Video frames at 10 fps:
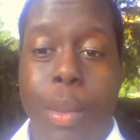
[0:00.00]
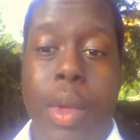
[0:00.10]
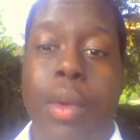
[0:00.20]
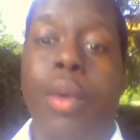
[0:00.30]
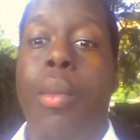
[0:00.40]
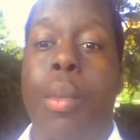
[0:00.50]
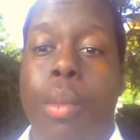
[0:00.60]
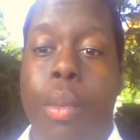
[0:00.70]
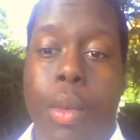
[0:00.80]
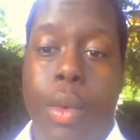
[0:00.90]
would be
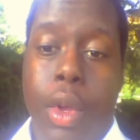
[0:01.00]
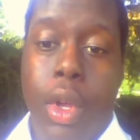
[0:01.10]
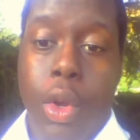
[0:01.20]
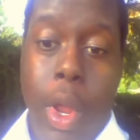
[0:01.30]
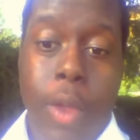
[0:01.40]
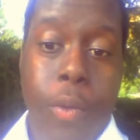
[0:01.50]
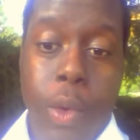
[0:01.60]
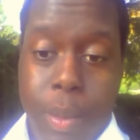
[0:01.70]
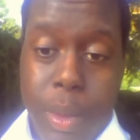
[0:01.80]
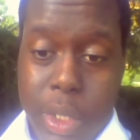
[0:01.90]
great
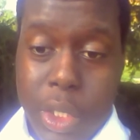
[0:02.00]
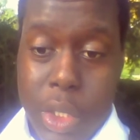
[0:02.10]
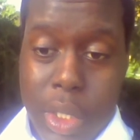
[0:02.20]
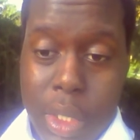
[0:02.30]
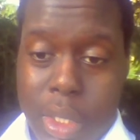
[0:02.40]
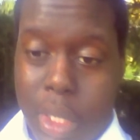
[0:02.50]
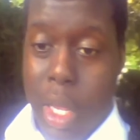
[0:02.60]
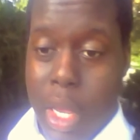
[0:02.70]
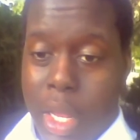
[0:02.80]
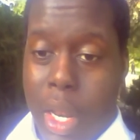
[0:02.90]
for the position,
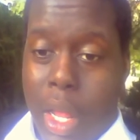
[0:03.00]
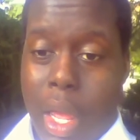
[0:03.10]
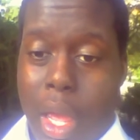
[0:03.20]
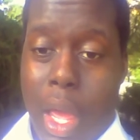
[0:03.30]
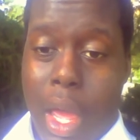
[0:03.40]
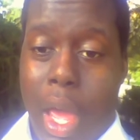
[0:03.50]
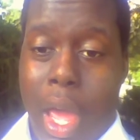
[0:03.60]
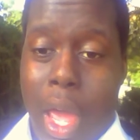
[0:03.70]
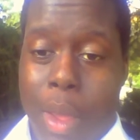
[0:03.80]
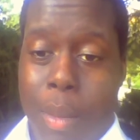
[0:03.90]
and
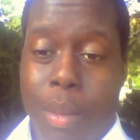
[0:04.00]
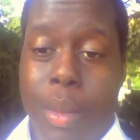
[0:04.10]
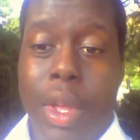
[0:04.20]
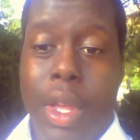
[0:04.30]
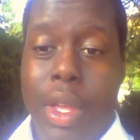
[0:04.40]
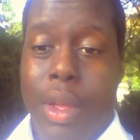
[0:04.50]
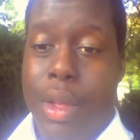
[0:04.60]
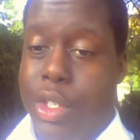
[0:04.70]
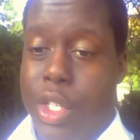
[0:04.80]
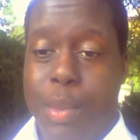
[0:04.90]
I'm
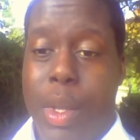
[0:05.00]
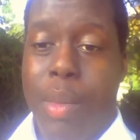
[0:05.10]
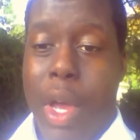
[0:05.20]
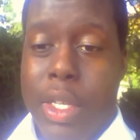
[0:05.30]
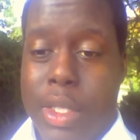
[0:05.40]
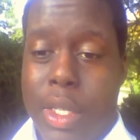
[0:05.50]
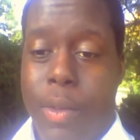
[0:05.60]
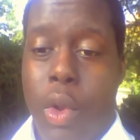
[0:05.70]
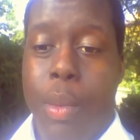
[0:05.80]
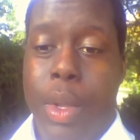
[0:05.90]
just being
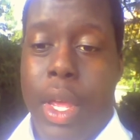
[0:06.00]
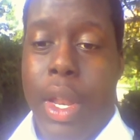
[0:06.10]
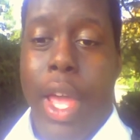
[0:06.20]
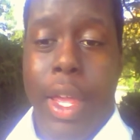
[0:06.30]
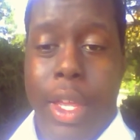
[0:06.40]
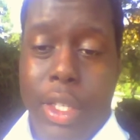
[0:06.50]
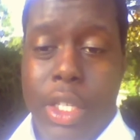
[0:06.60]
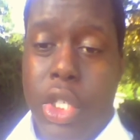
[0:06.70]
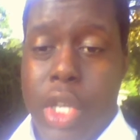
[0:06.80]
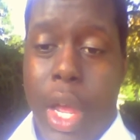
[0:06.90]
positive and hoping that I
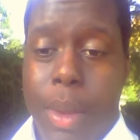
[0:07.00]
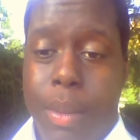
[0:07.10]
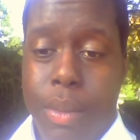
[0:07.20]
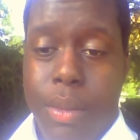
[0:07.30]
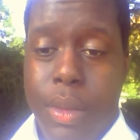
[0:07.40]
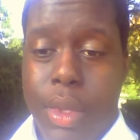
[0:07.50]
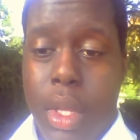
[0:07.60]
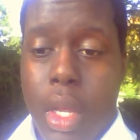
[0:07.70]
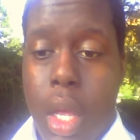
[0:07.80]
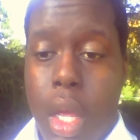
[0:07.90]
get this job.
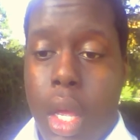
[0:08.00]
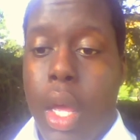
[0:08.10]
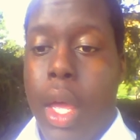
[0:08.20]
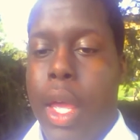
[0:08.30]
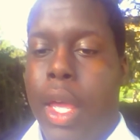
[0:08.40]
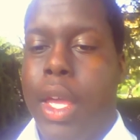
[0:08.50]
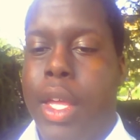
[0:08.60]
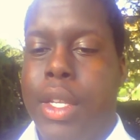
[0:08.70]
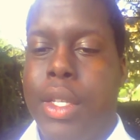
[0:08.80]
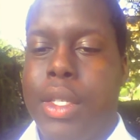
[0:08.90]

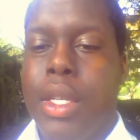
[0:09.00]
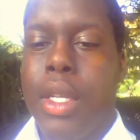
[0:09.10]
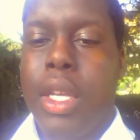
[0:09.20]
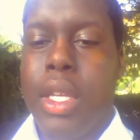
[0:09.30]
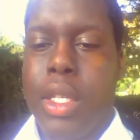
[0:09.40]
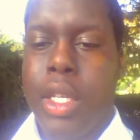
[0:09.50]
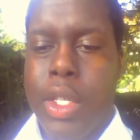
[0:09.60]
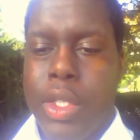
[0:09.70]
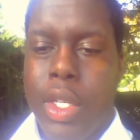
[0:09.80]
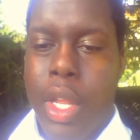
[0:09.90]
And
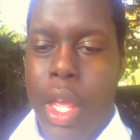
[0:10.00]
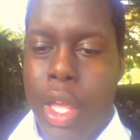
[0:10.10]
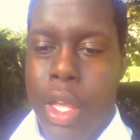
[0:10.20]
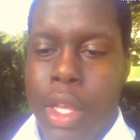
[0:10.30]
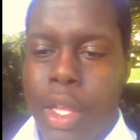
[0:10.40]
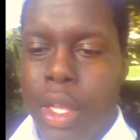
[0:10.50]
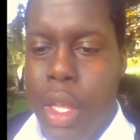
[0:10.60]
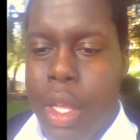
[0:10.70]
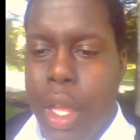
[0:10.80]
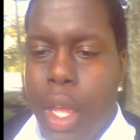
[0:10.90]
yesterday,
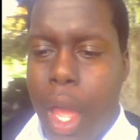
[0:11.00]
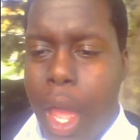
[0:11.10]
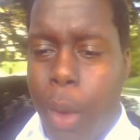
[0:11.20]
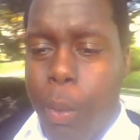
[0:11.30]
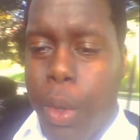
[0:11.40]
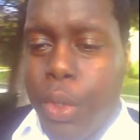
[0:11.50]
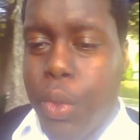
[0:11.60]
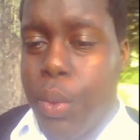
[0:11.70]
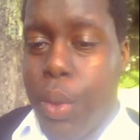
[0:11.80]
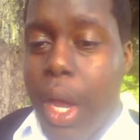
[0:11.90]
I
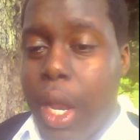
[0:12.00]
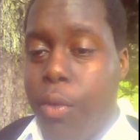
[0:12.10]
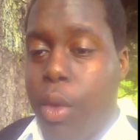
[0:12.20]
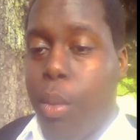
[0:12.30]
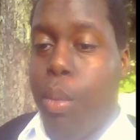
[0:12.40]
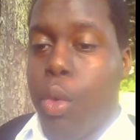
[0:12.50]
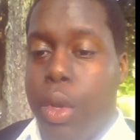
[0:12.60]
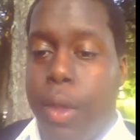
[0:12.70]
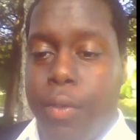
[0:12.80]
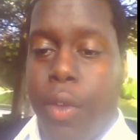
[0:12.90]
went through kind of a
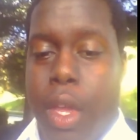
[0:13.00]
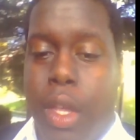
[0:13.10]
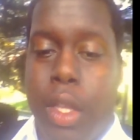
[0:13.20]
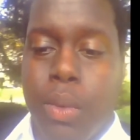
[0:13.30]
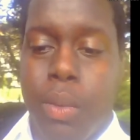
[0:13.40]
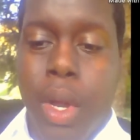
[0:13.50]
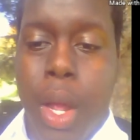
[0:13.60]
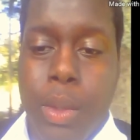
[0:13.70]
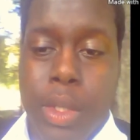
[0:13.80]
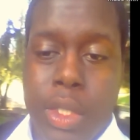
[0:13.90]
moody phase
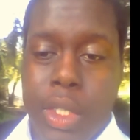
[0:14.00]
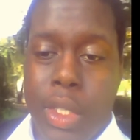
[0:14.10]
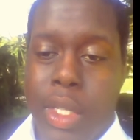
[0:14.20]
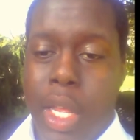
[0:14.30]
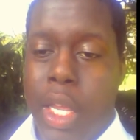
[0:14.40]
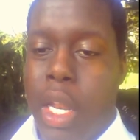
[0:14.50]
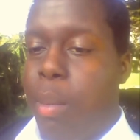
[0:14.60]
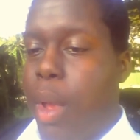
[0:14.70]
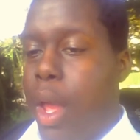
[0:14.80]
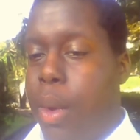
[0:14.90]
where I was just
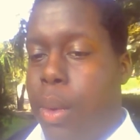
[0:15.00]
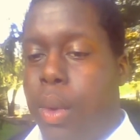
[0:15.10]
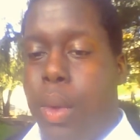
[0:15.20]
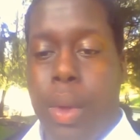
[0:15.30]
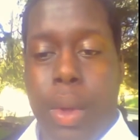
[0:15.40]
thinking about